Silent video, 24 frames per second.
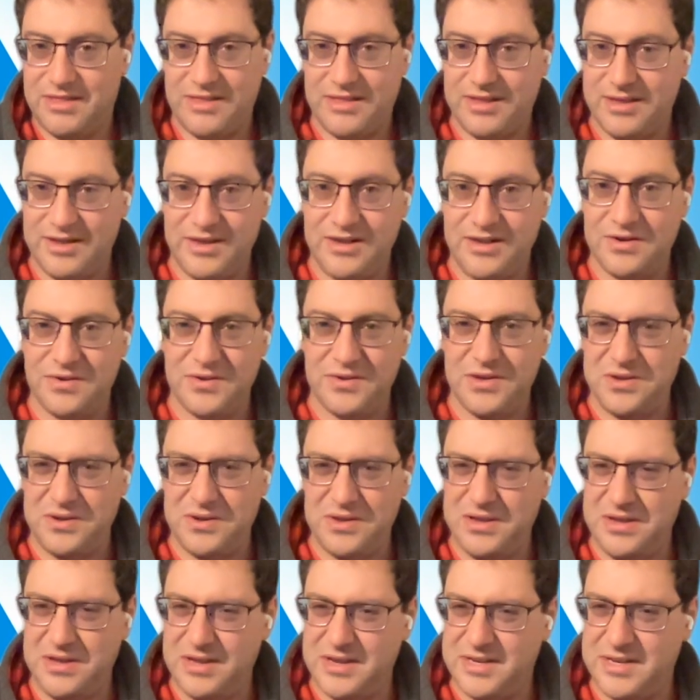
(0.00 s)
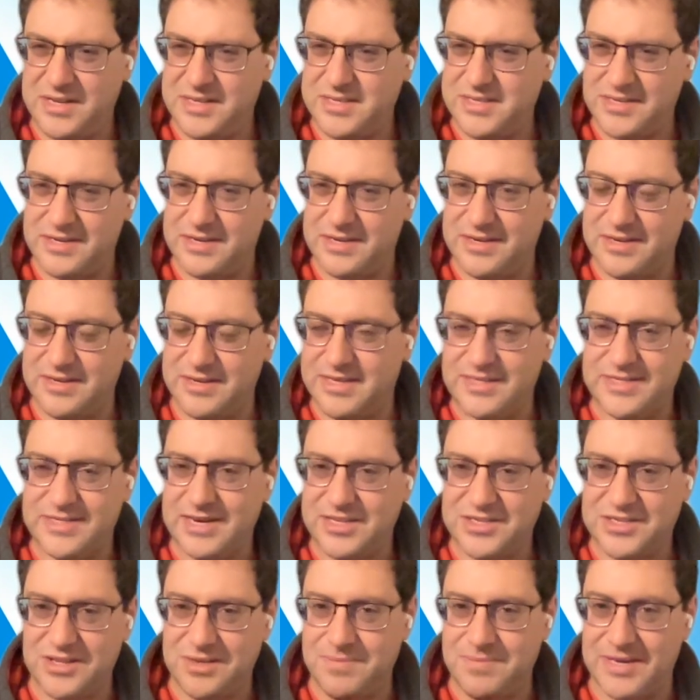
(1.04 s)
you know you, it doesn't doesn't
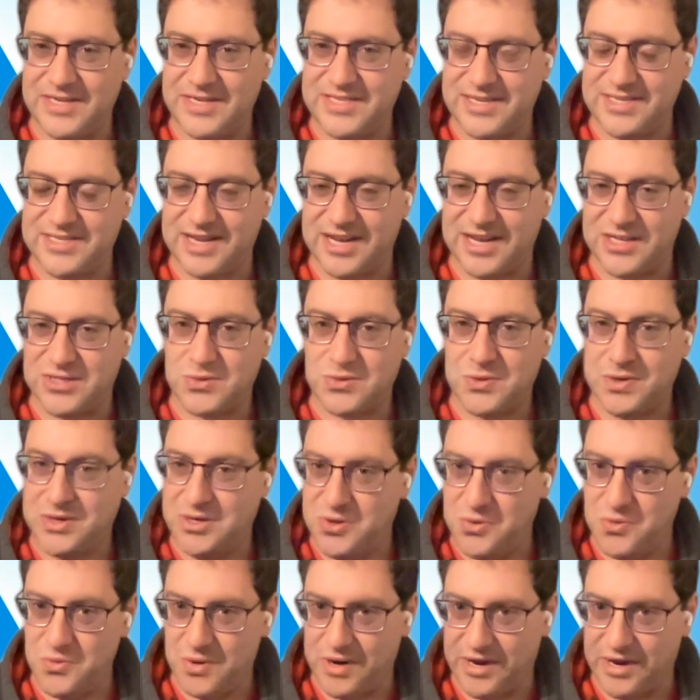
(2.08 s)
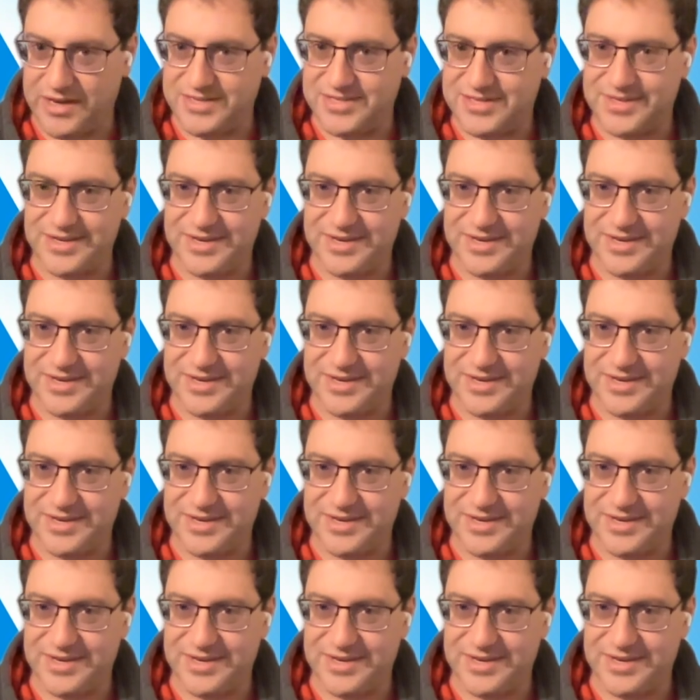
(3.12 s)
actually make sense to ask what you want